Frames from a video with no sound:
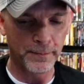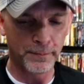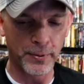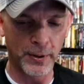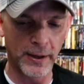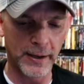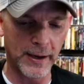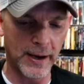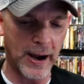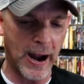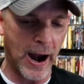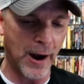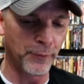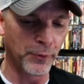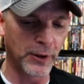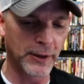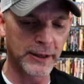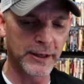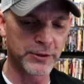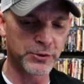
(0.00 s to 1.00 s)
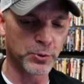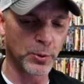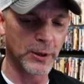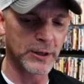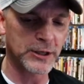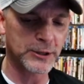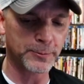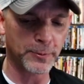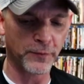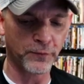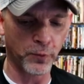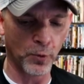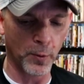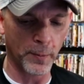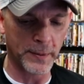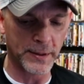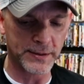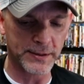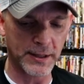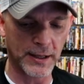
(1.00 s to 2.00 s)
but I really enjoyed his
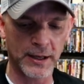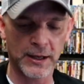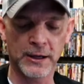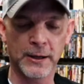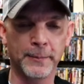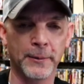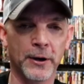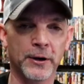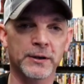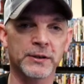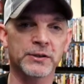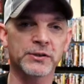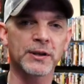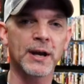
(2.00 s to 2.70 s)
performance in American